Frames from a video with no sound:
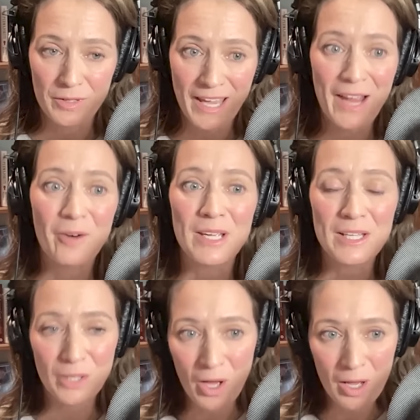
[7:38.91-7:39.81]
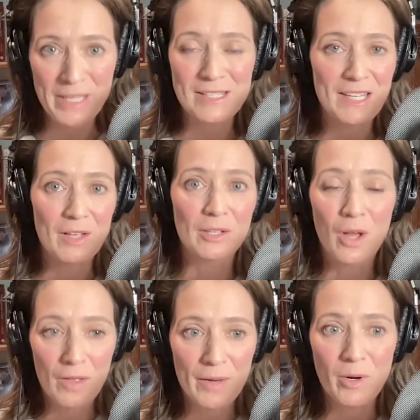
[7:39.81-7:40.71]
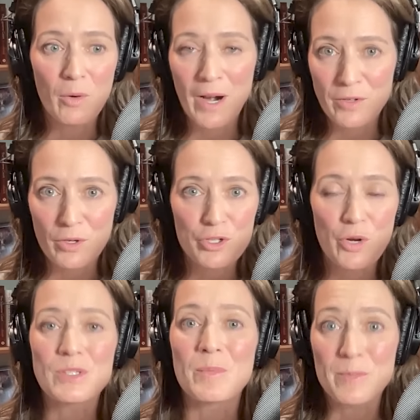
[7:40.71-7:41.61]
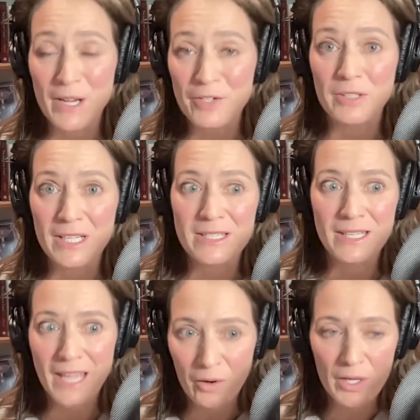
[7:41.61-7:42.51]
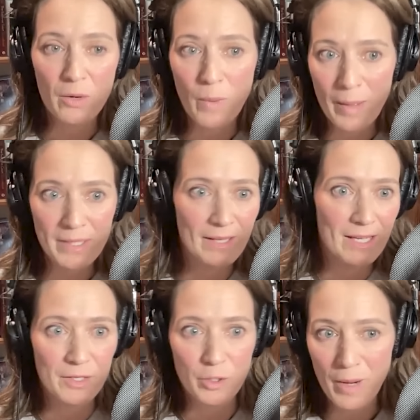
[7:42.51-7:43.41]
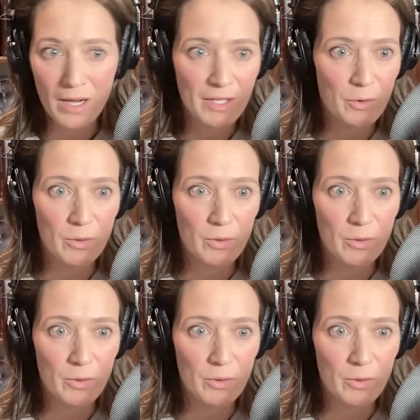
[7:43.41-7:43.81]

carry law, basically the law that required you to show some special need to carry a weapon like in your pocket